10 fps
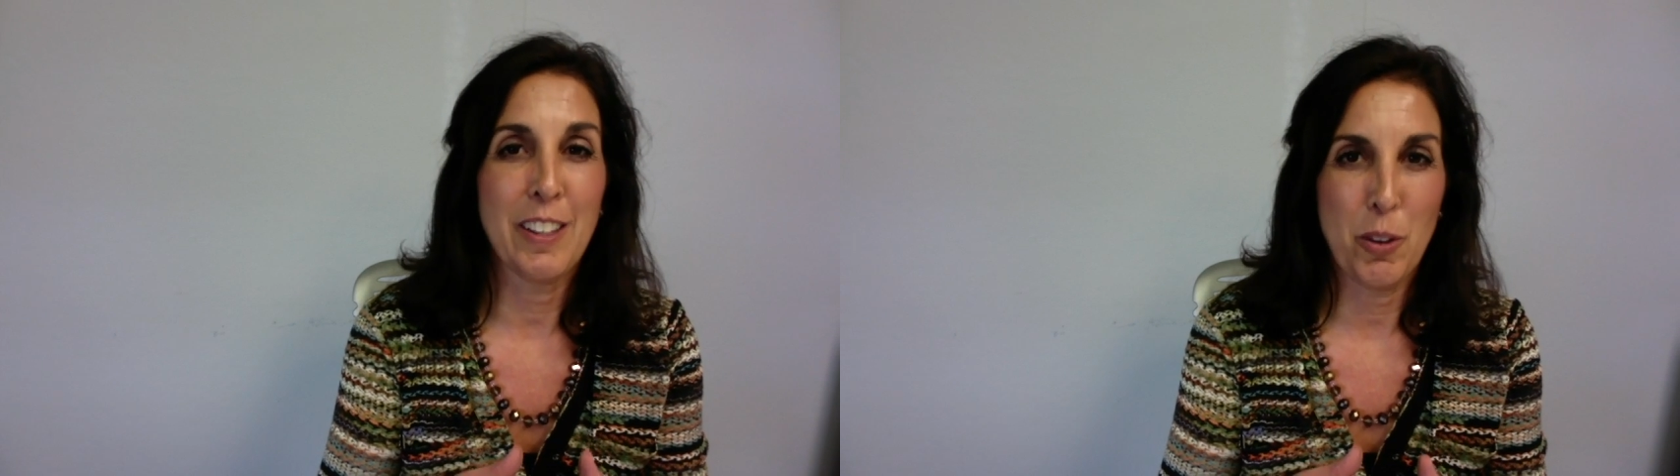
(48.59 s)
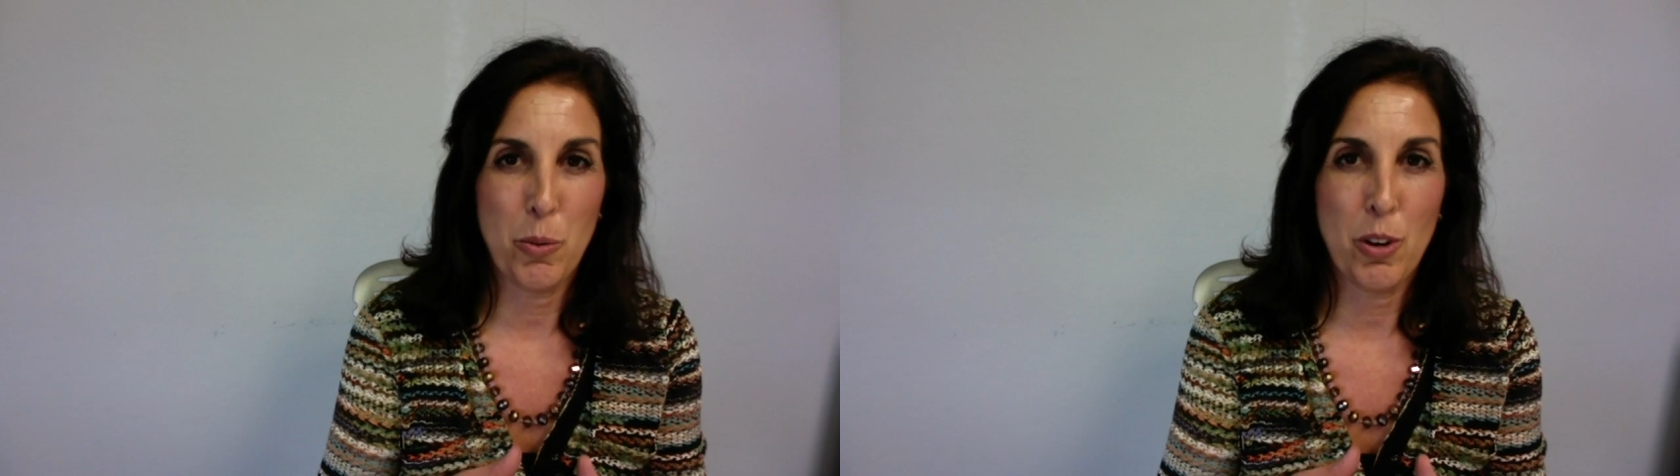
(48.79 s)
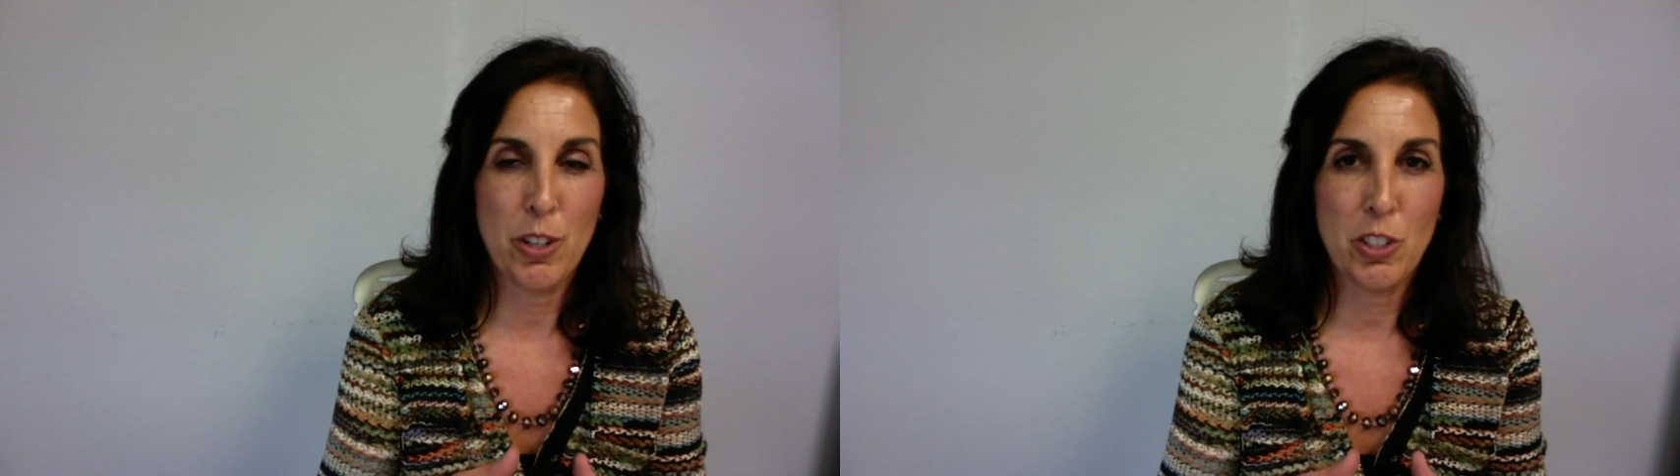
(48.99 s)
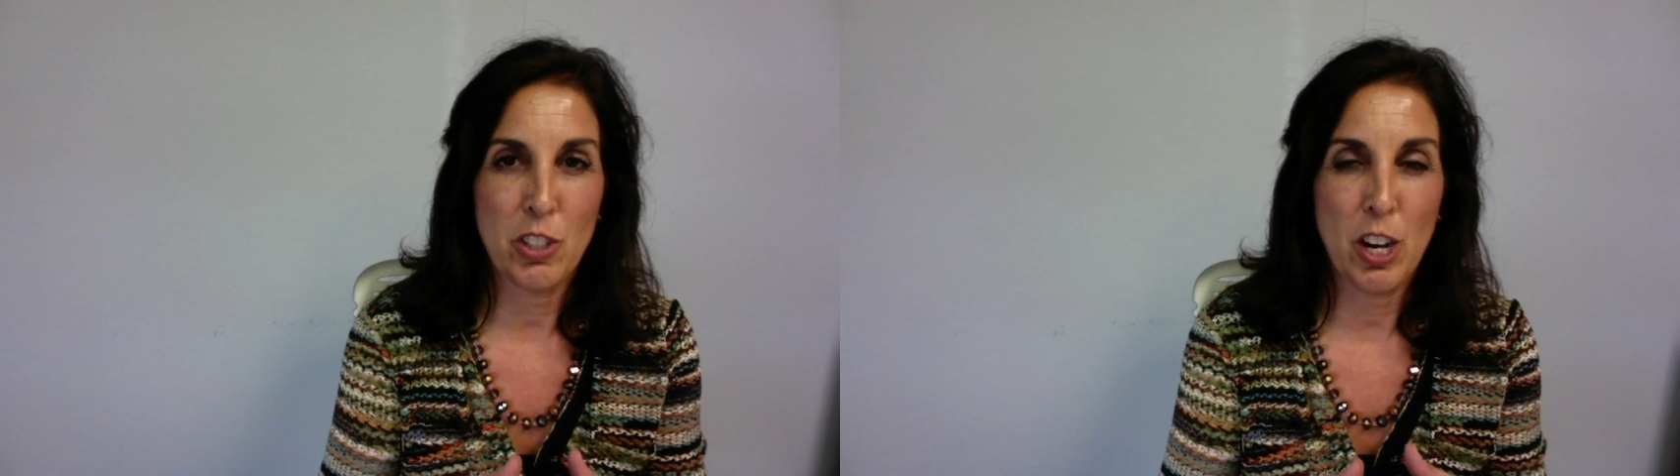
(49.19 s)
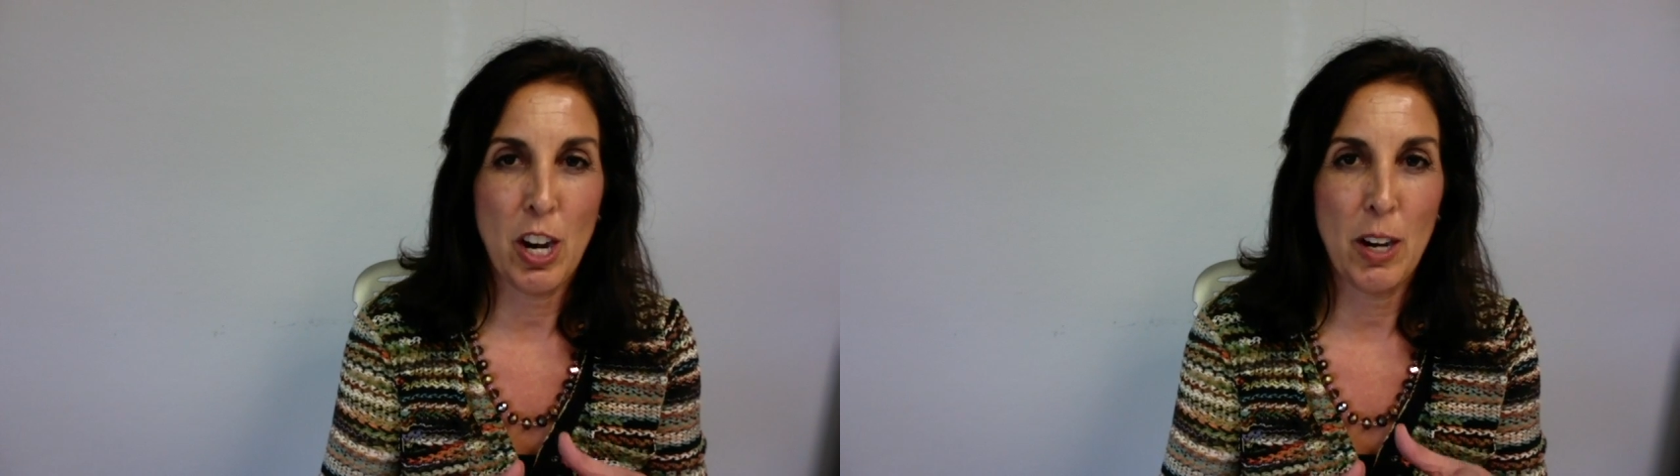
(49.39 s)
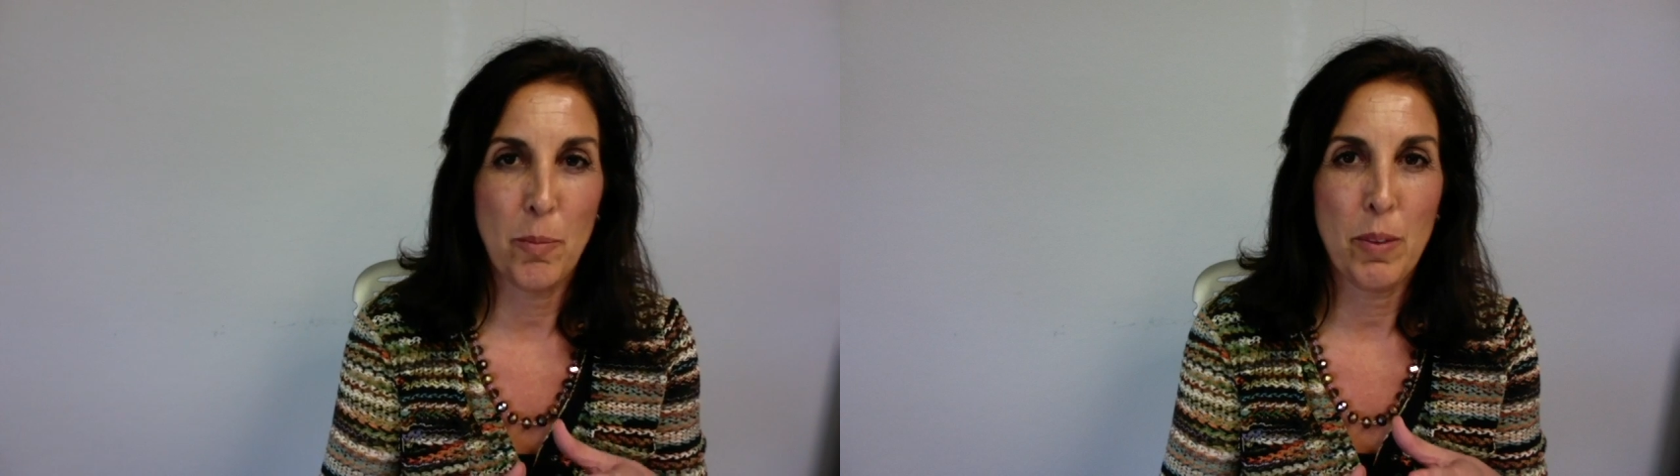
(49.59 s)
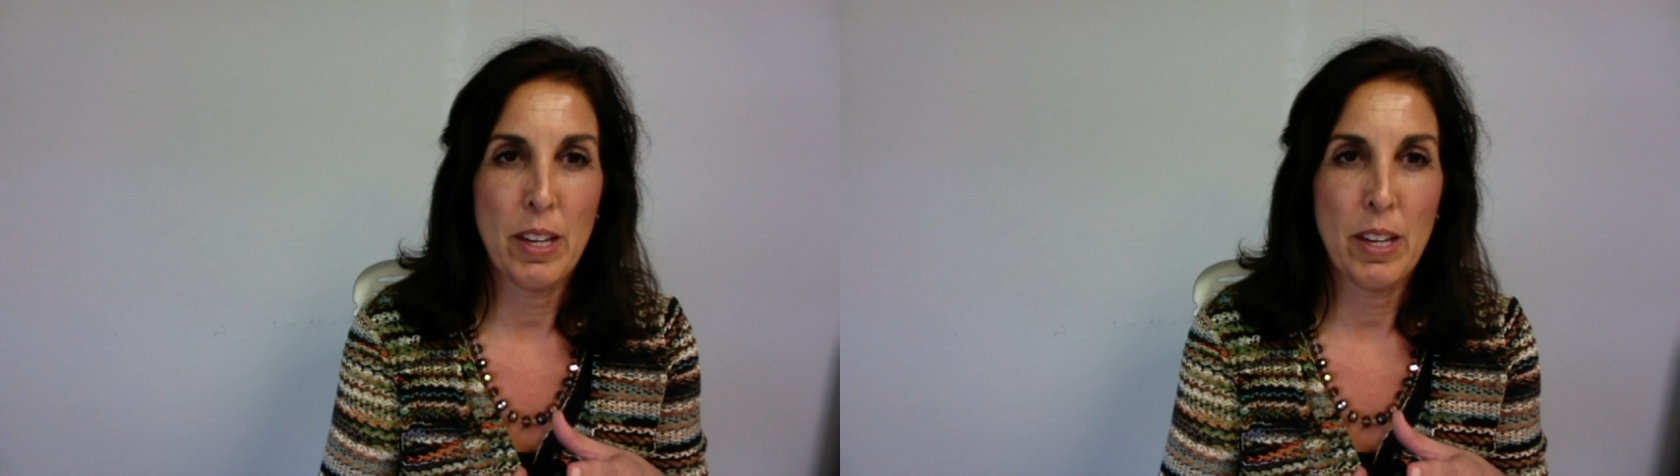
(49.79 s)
in the workshop